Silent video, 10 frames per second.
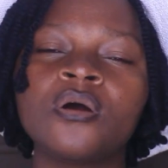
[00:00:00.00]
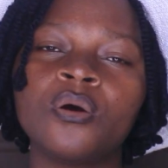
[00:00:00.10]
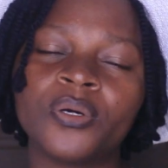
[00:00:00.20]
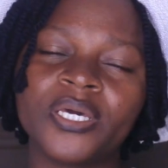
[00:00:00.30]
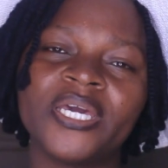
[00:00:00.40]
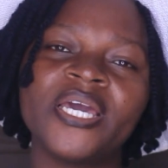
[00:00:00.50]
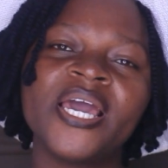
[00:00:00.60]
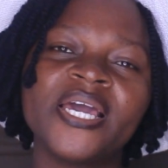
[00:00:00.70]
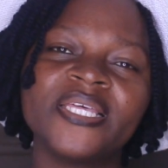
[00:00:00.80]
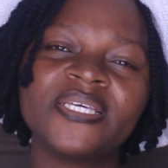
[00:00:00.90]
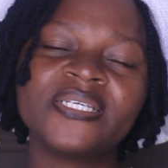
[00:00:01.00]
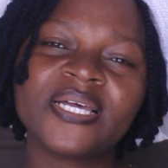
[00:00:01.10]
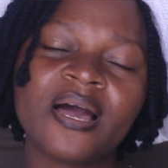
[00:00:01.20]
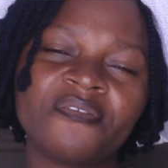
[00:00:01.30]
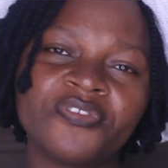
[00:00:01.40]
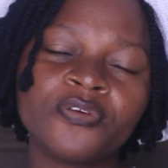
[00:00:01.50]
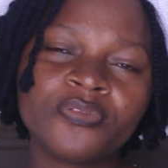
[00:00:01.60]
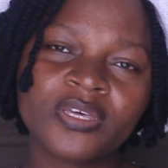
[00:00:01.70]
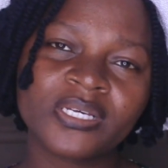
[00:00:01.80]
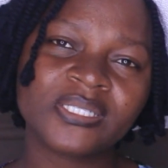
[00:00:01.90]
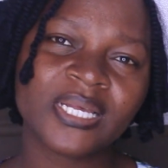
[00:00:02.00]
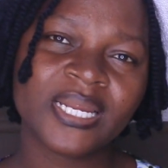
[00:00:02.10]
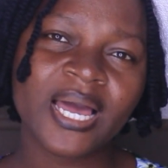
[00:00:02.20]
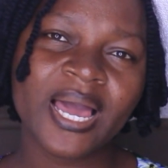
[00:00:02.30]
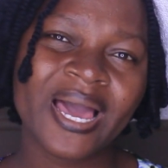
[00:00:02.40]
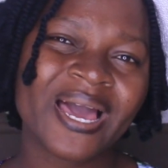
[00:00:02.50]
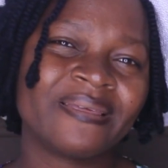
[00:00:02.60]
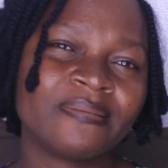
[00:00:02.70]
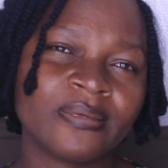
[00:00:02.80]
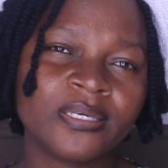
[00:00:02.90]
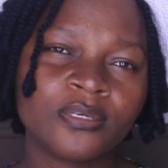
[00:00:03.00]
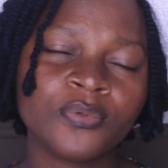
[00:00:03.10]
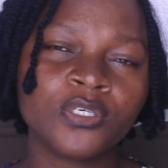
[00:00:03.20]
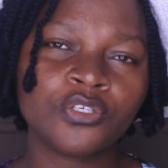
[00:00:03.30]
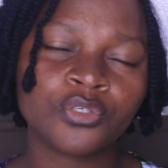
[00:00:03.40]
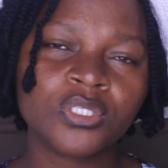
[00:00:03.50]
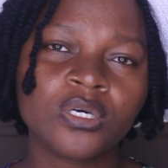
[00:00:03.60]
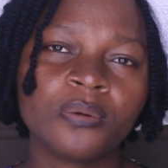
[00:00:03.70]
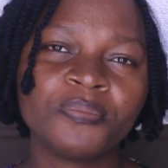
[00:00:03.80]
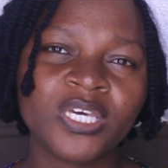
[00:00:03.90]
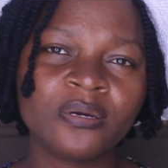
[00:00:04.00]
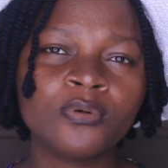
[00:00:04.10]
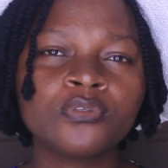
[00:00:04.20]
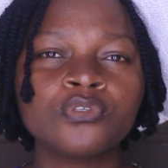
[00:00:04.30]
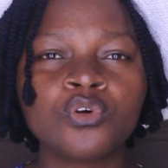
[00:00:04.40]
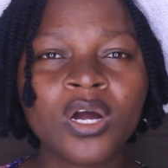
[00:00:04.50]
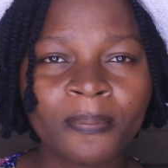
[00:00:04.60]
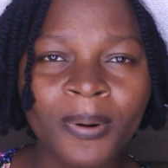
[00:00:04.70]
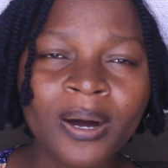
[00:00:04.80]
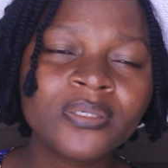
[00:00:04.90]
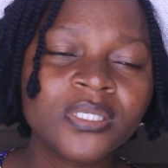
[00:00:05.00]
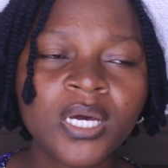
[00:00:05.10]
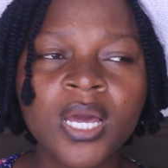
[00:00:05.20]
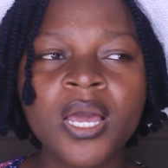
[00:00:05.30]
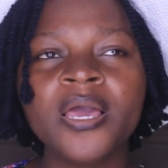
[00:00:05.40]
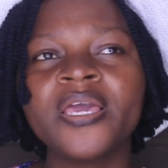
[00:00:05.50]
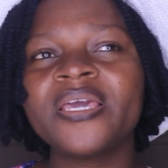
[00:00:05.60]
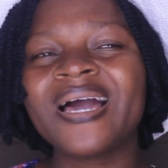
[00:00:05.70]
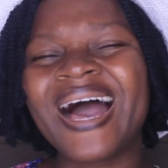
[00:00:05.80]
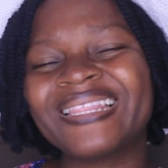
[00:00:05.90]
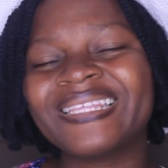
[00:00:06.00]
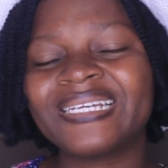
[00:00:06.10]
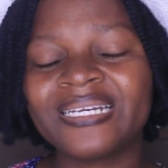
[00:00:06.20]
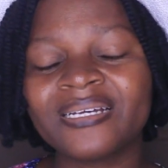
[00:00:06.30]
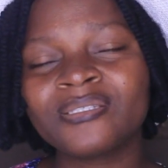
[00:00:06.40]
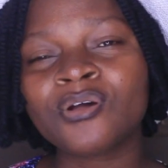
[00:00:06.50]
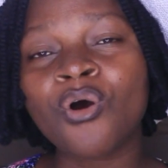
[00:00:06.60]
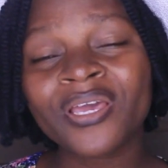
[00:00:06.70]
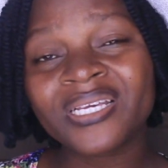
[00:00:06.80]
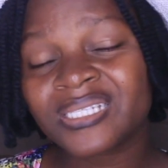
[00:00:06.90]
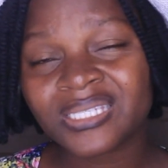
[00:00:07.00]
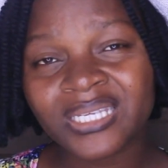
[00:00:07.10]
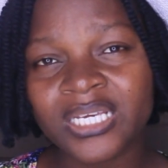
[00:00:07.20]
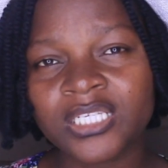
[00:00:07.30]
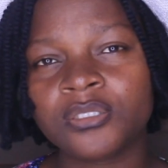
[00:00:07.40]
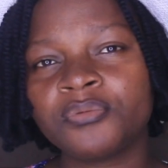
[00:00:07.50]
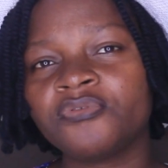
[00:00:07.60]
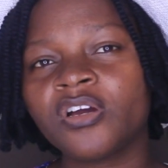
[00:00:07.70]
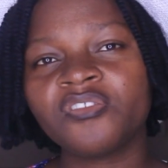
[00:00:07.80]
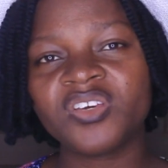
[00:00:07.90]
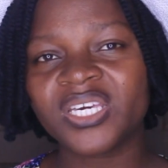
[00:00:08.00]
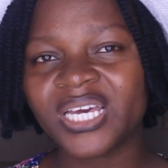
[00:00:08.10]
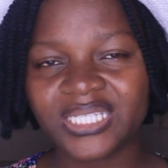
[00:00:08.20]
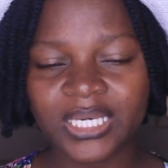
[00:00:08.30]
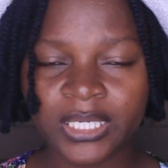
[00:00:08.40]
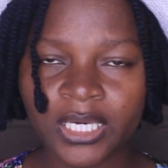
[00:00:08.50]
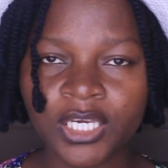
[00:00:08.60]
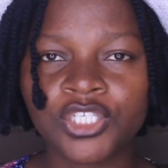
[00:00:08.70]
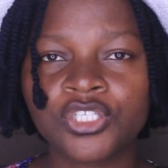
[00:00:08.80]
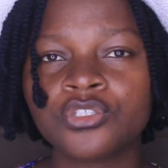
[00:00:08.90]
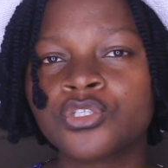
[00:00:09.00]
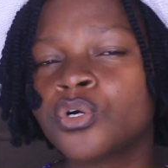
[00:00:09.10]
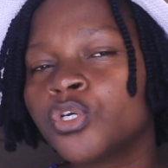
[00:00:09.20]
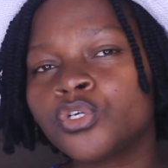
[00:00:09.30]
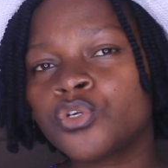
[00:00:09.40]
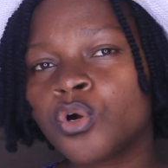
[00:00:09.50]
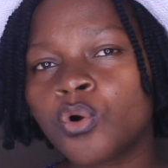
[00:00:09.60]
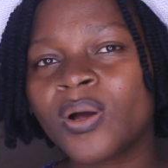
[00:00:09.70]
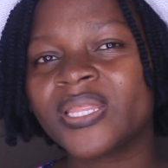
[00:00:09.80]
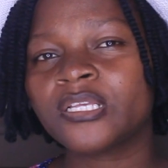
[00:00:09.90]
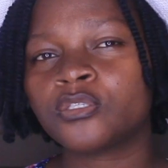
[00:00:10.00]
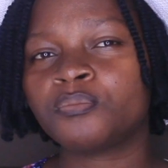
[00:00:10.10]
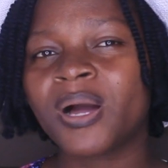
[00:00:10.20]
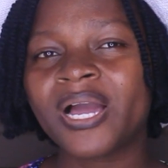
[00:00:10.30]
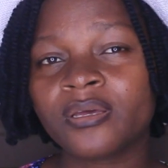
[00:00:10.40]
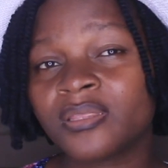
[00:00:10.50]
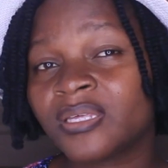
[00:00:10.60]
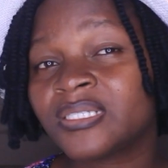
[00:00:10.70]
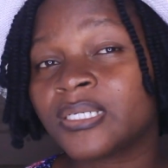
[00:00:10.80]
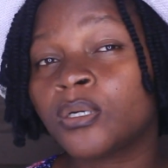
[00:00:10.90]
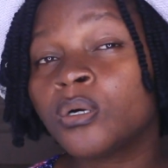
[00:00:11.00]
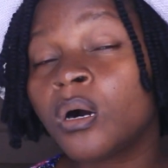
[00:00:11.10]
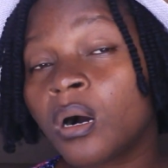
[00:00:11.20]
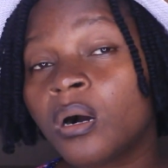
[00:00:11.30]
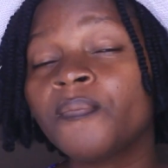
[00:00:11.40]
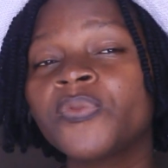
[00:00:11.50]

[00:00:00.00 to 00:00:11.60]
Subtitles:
Okay, these are a few things that I think we should be able to talk about at the talking stage before you even get engaged, so you know whether to pack your things and go.